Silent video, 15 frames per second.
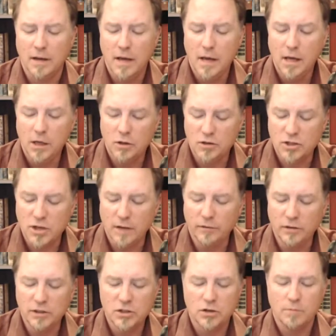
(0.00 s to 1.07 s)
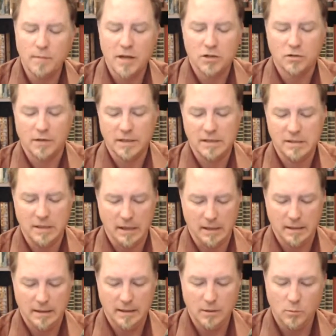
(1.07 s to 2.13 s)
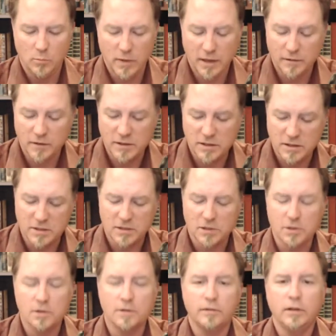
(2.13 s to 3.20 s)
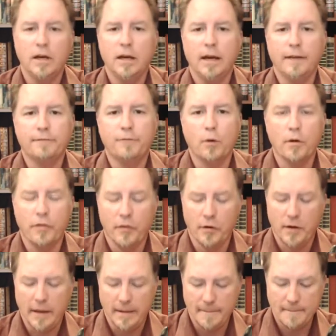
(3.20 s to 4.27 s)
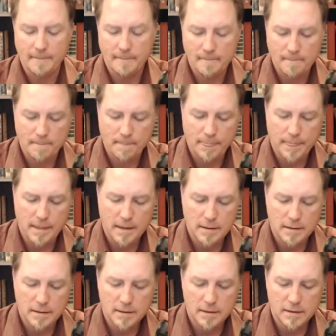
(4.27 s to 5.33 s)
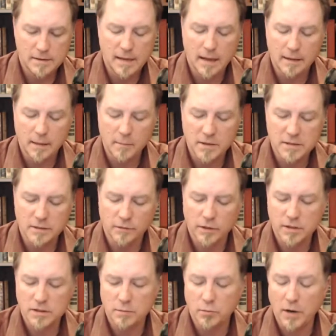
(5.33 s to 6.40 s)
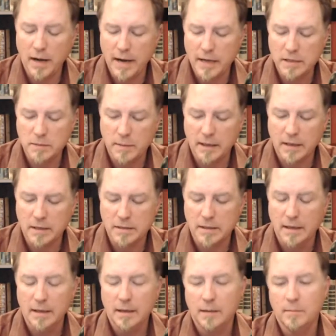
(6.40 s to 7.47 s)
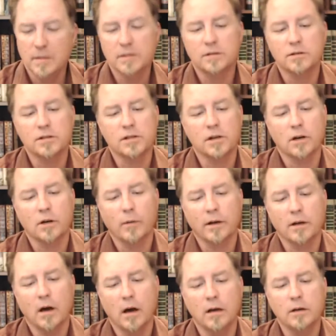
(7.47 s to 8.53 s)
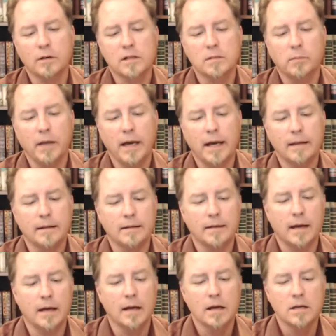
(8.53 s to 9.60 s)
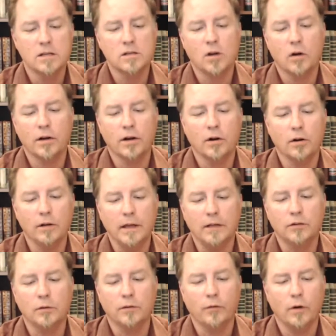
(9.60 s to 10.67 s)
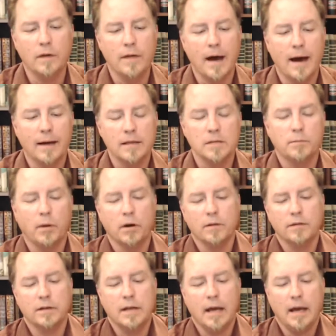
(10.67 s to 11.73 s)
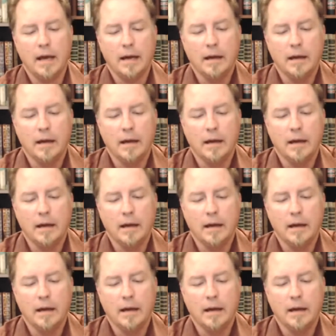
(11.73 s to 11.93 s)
Your shovel is your measuring stick. Breakfast is served at 4:30. Stanley must have looked surprised because Mr. Sir went on to explain that they started early to avoid the hottest part of the day.